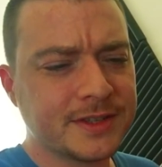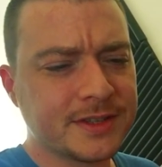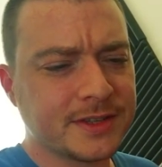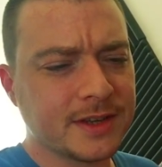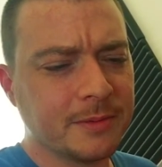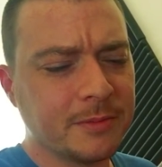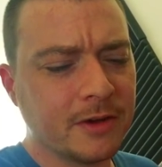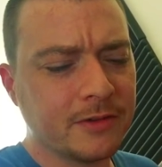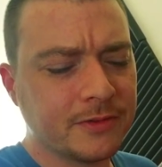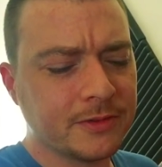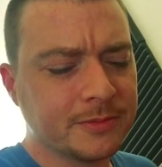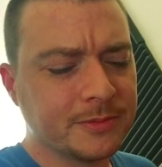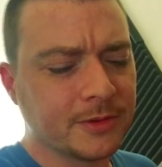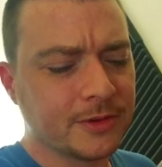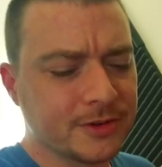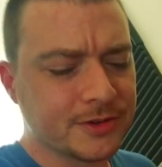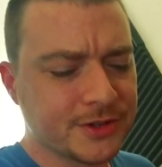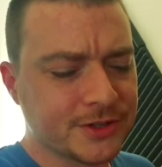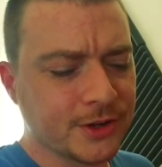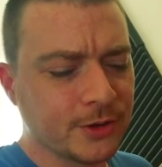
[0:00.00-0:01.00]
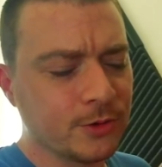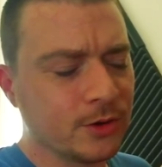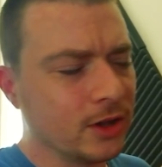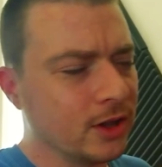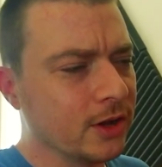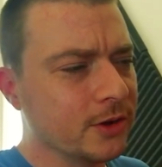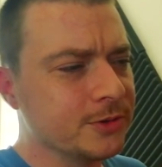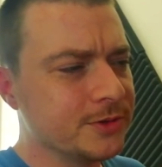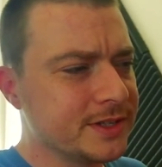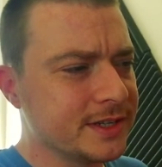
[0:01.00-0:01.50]
Some of them are so
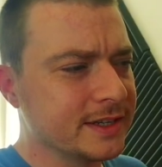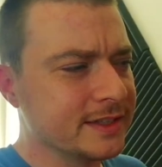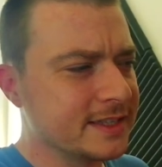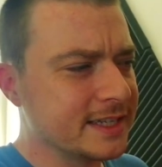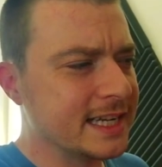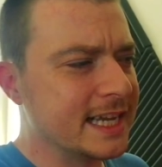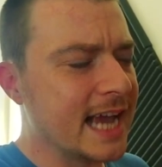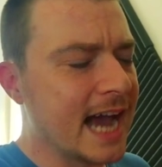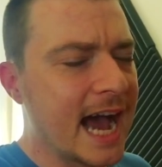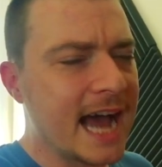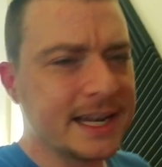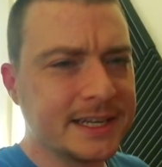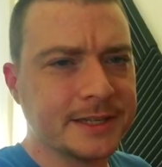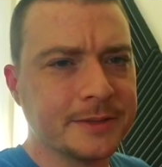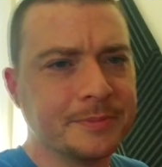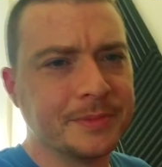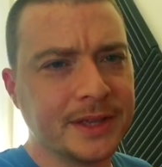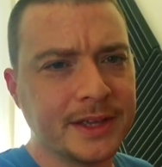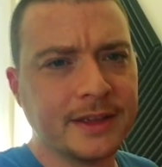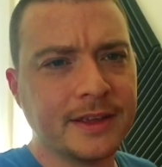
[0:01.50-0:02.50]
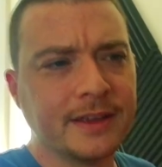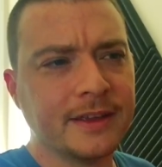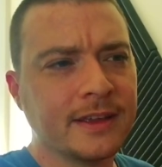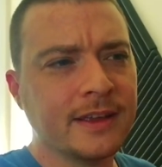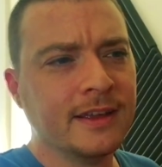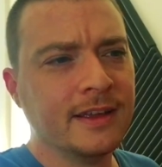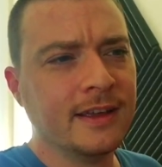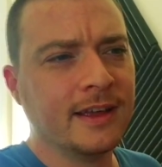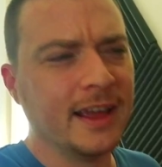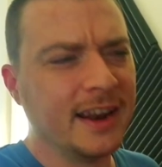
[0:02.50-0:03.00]
close, it's got to be
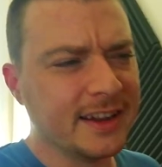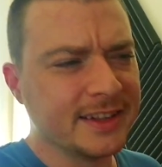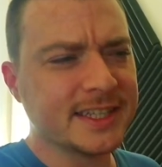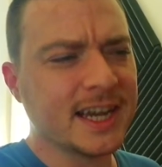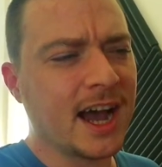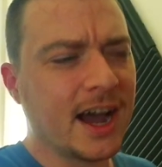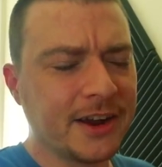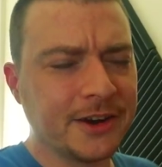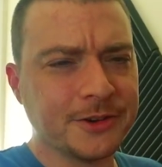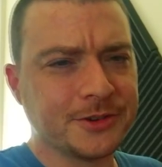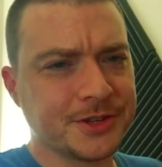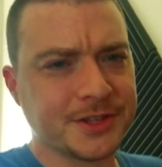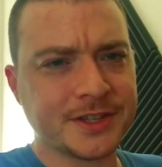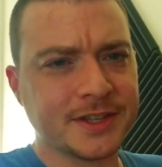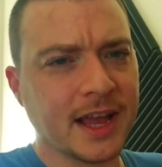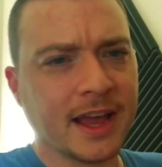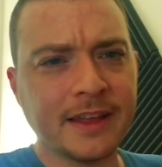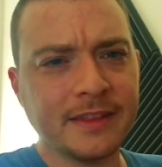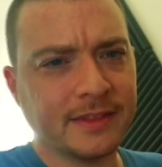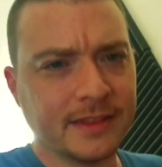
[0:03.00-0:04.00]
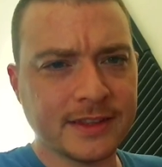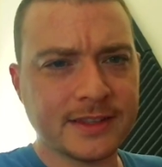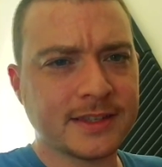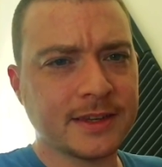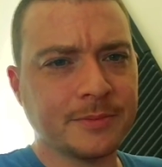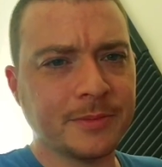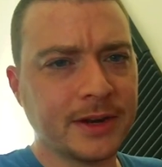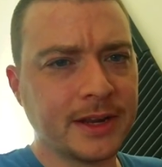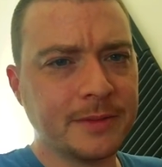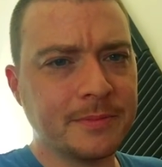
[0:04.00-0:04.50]
an entire set that
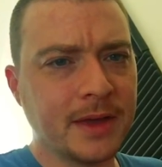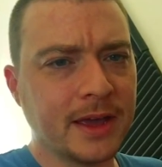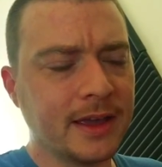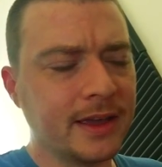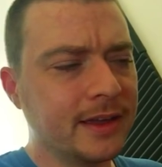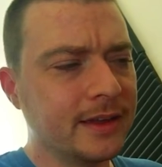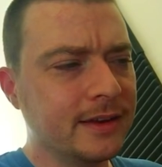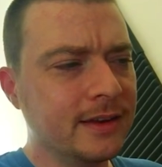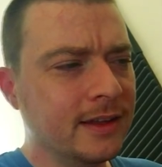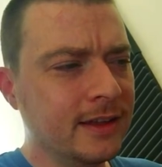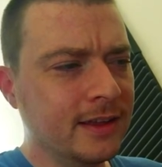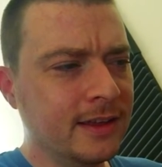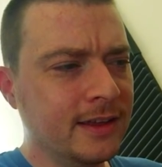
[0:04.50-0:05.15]
somebody made